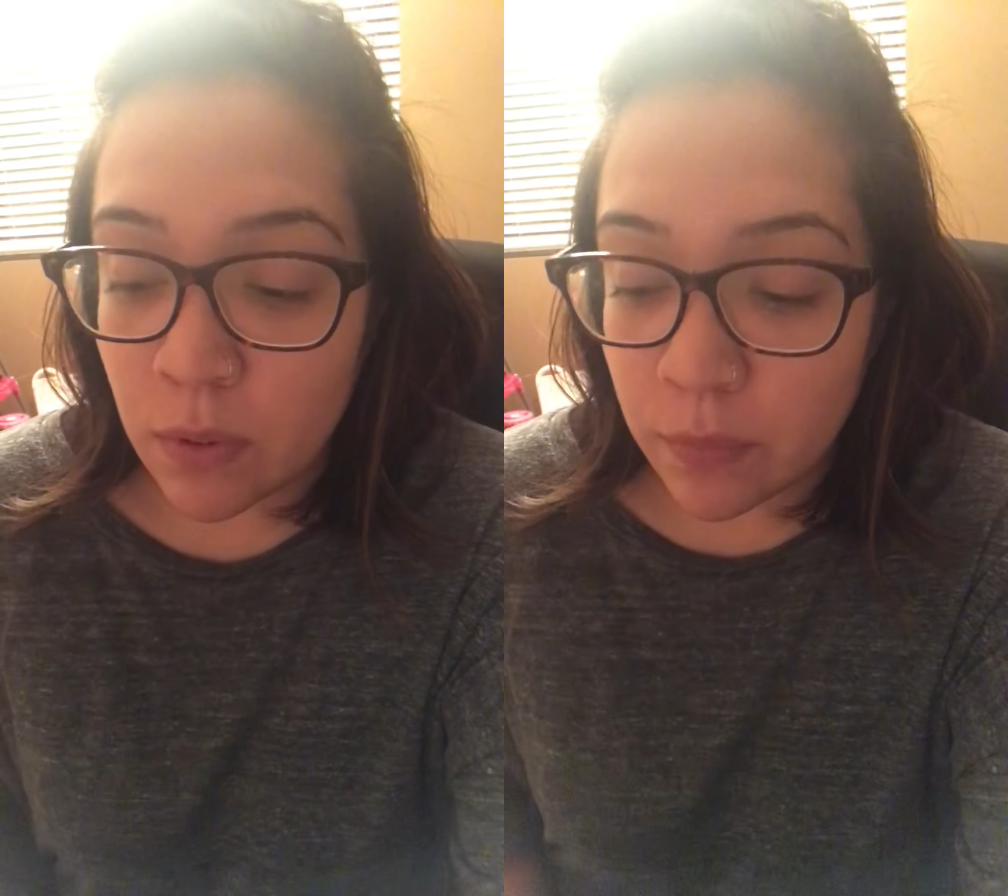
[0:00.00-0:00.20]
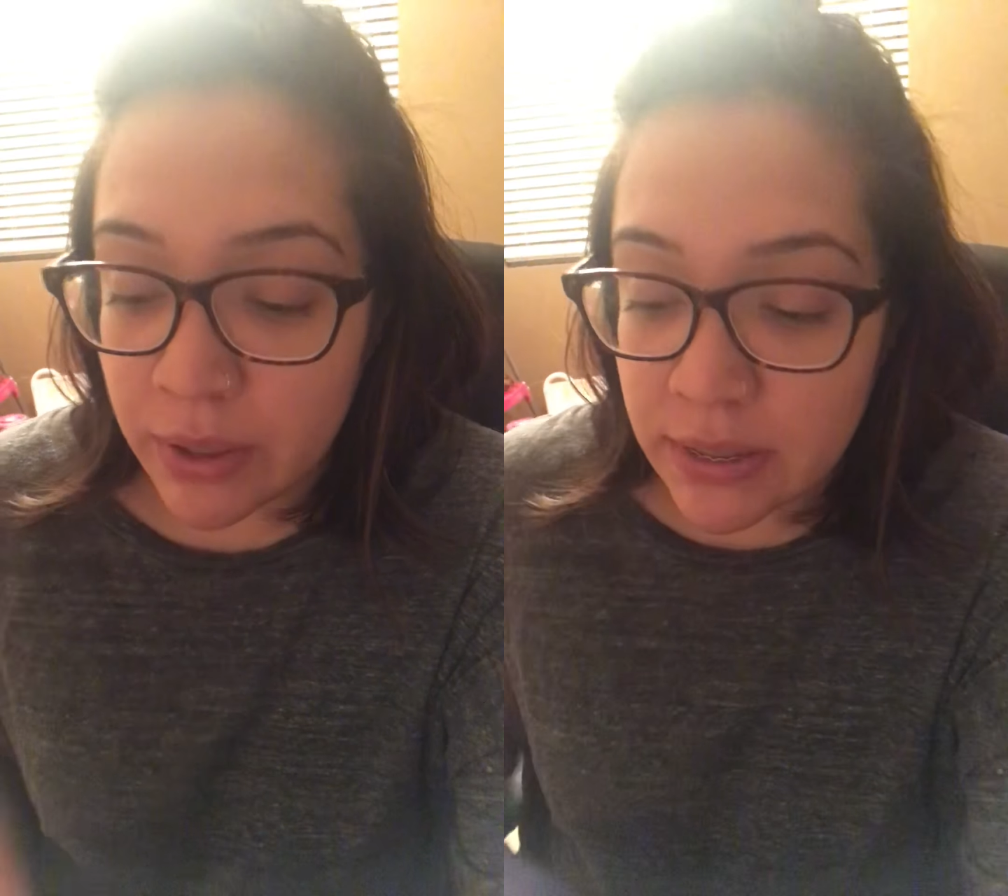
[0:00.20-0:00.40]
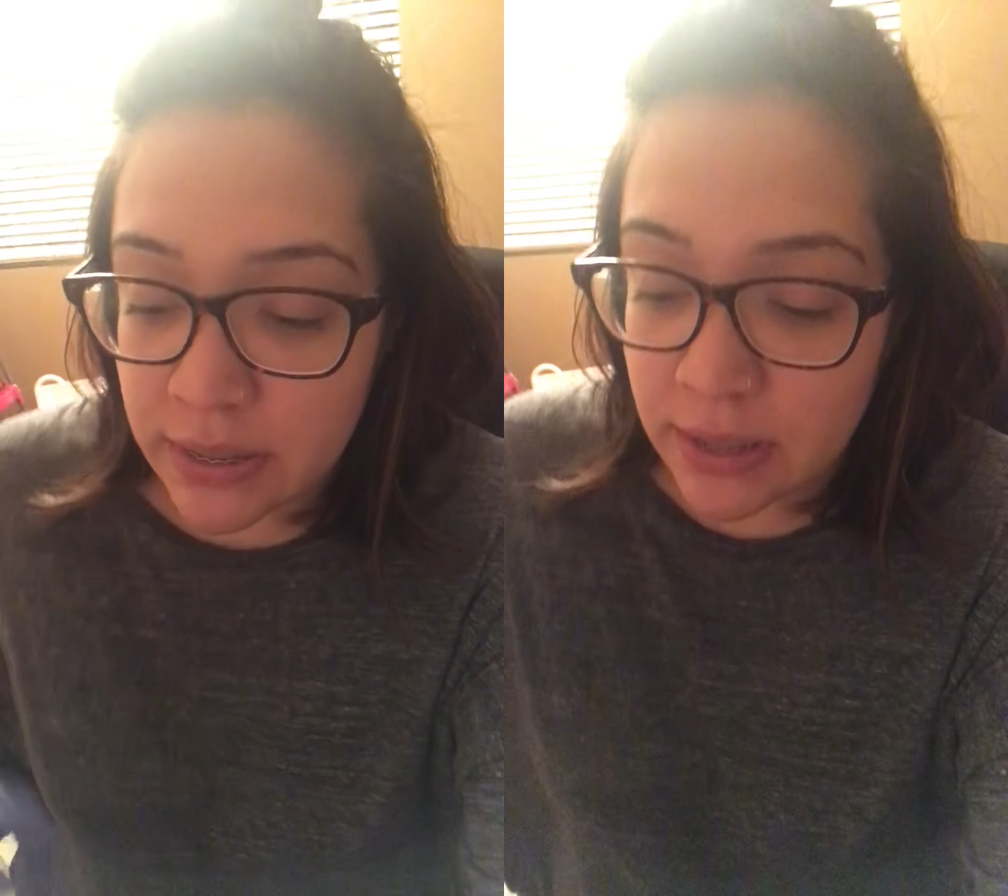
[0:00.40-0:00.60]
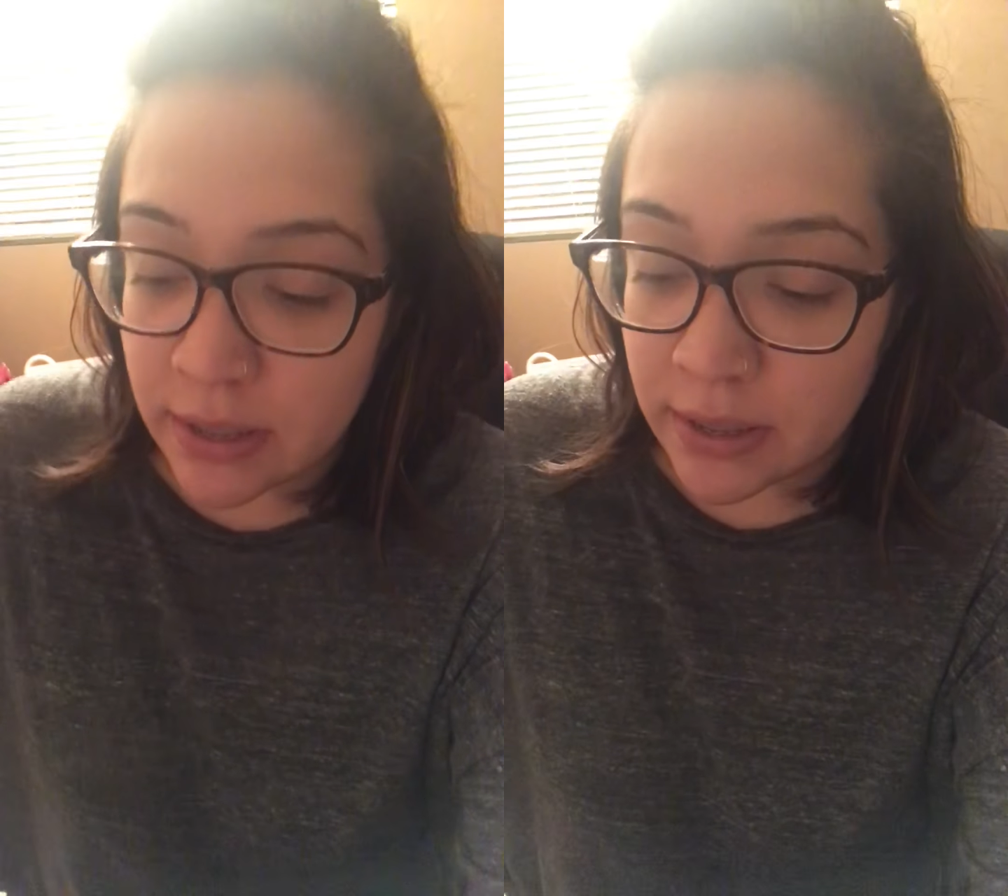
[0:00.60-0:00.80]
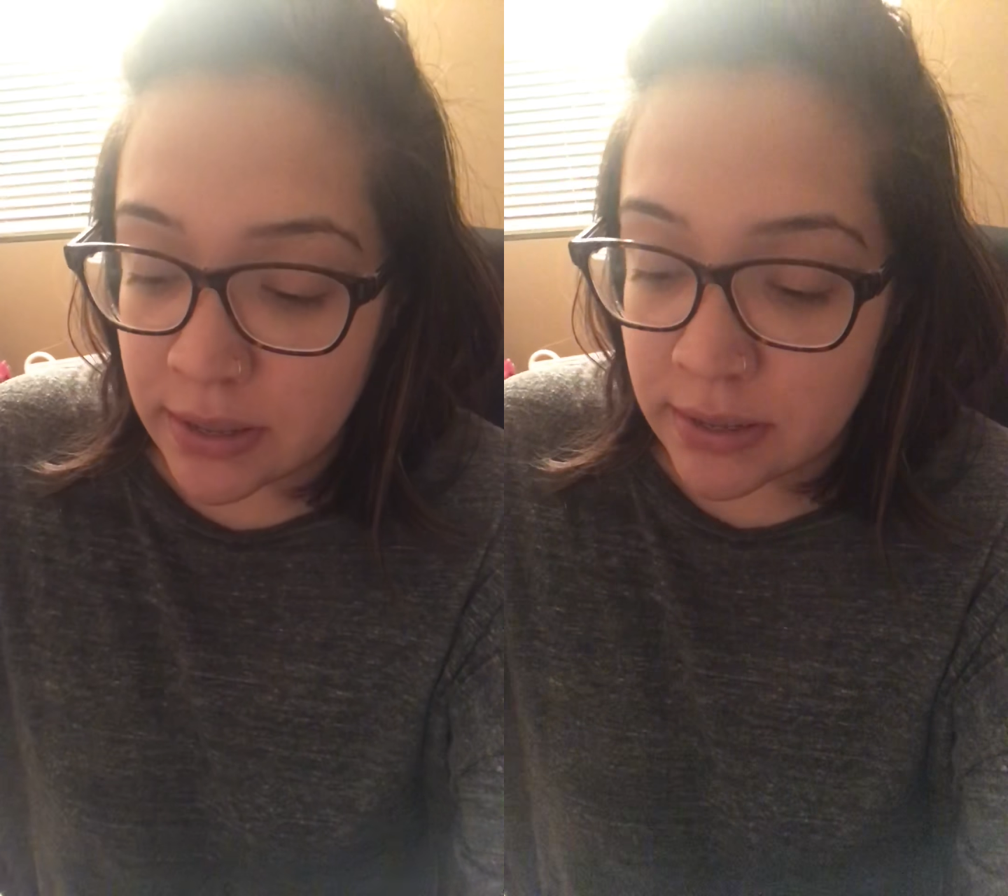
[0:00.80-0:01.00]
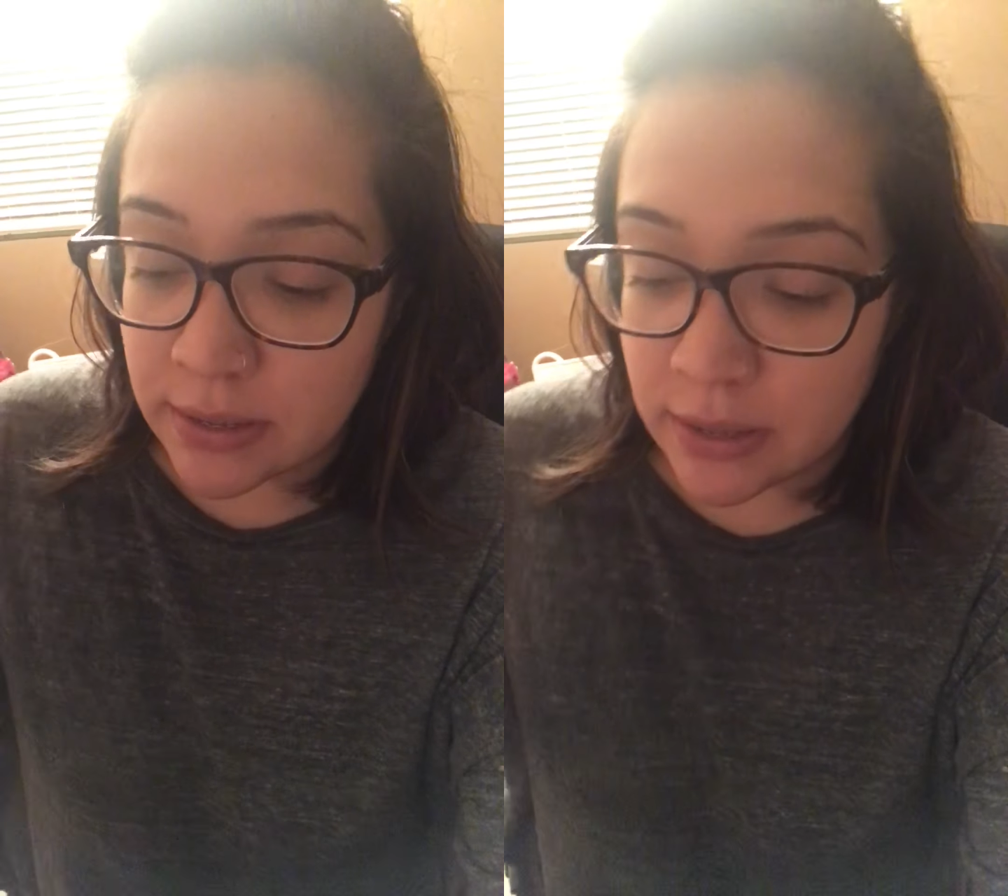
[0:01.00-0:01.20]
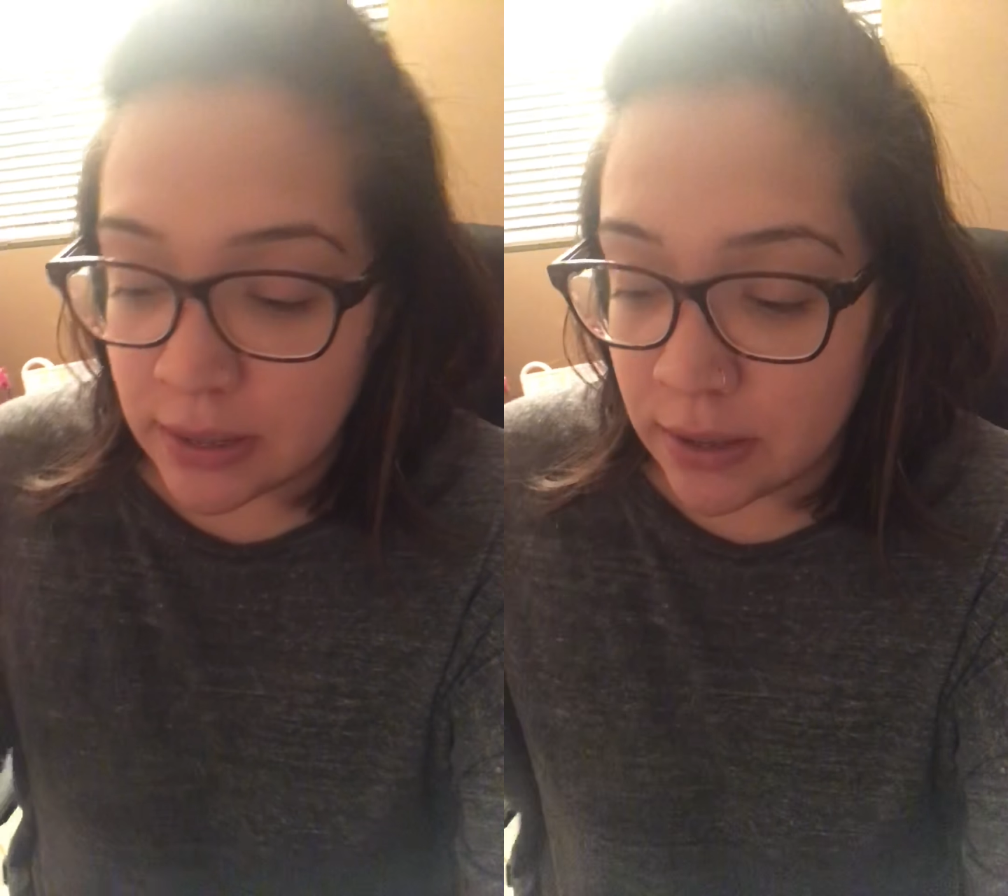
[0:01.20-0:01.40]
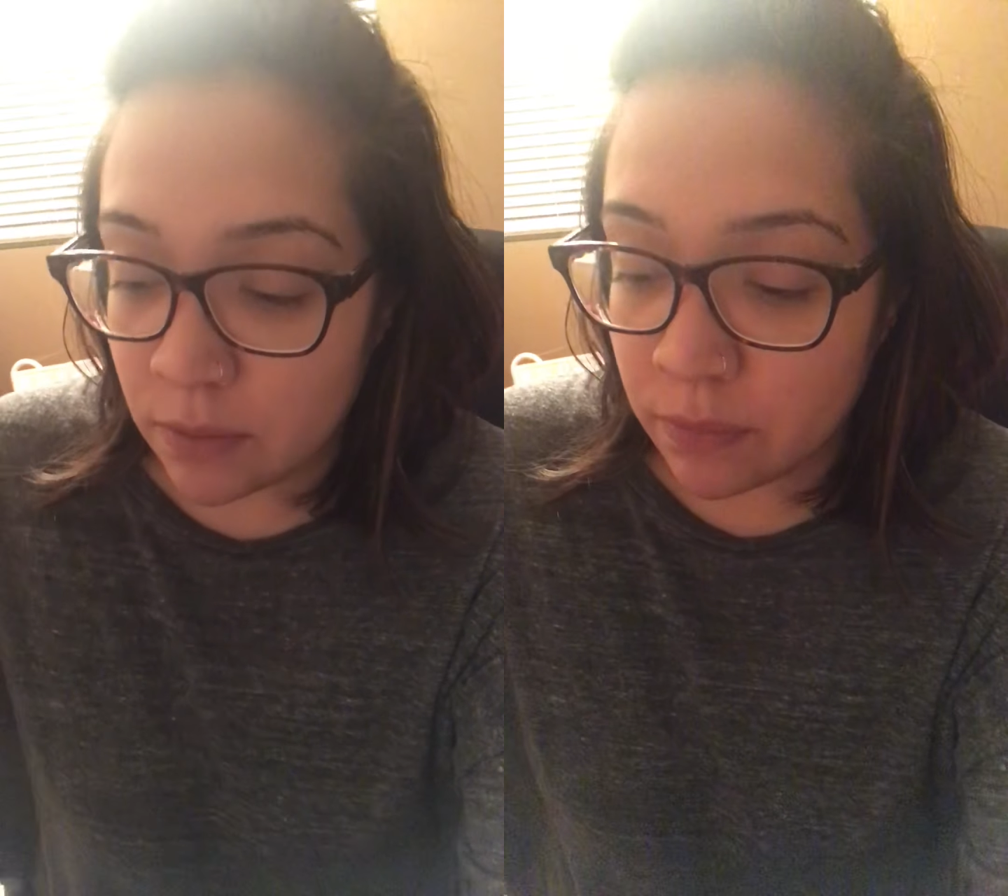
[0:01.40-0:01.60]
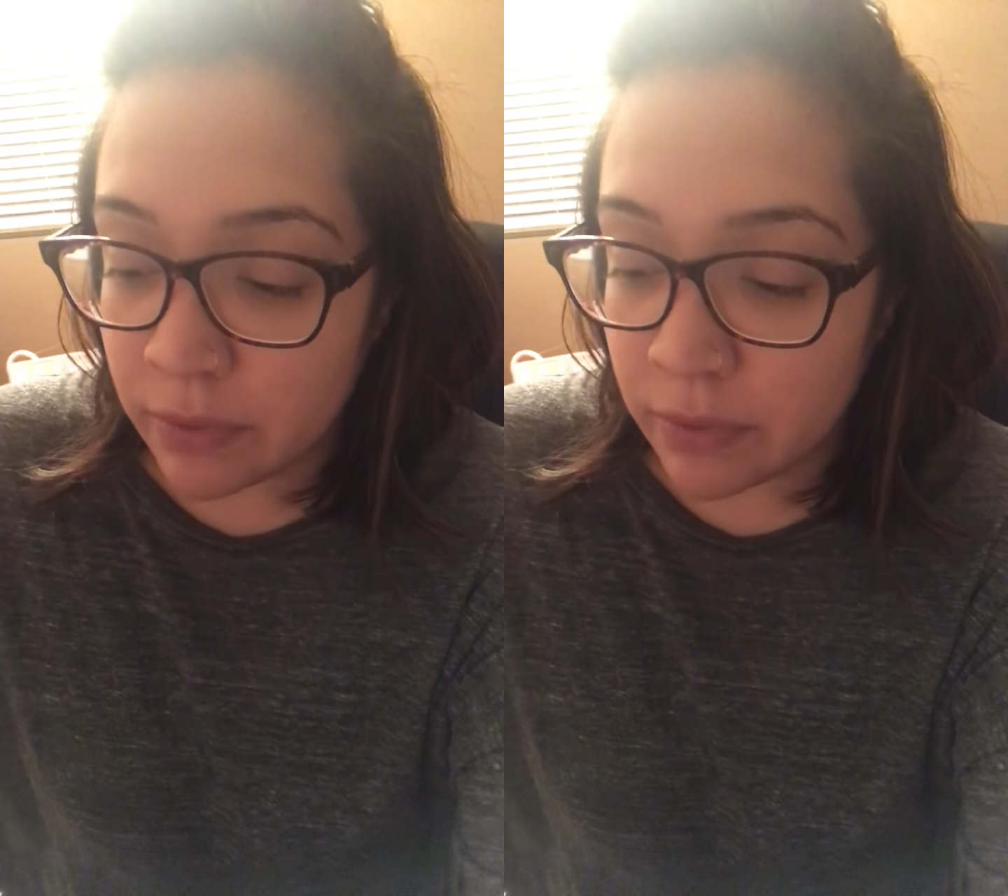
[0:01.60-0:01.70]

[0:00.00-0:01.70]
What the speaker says: what we did is the